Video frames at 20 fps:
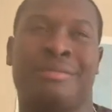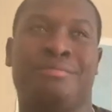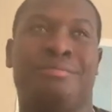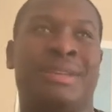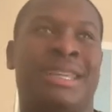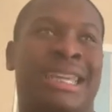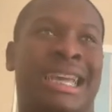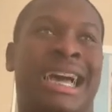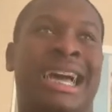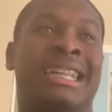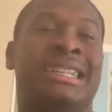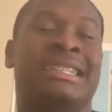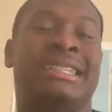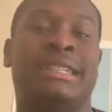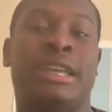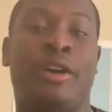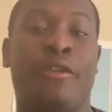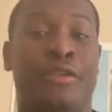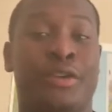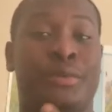be
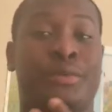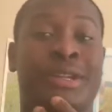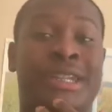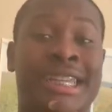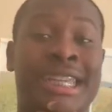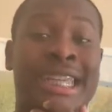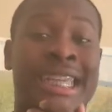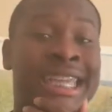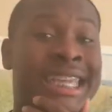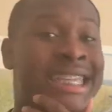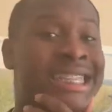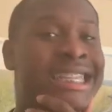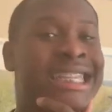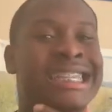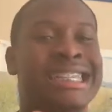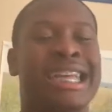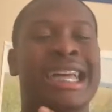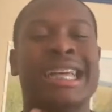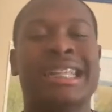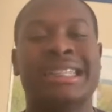unselfish, which he is.
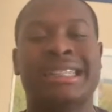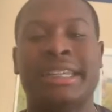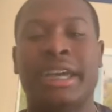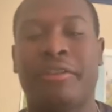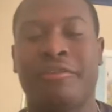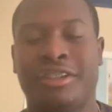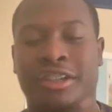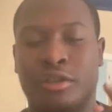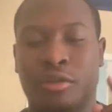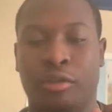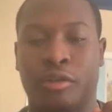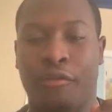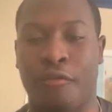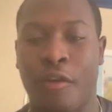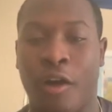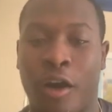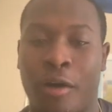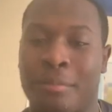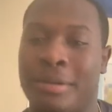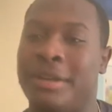He's unselfish to a
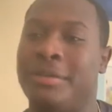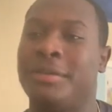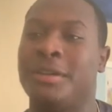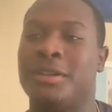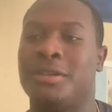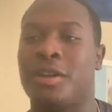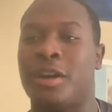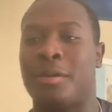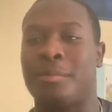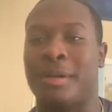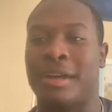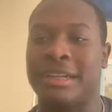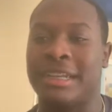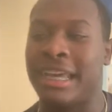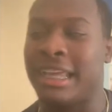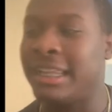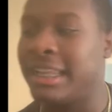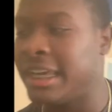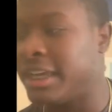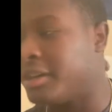fault, but we'll talk about
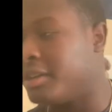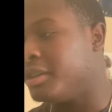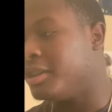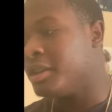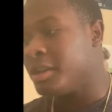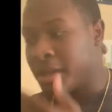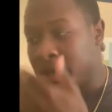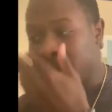that later.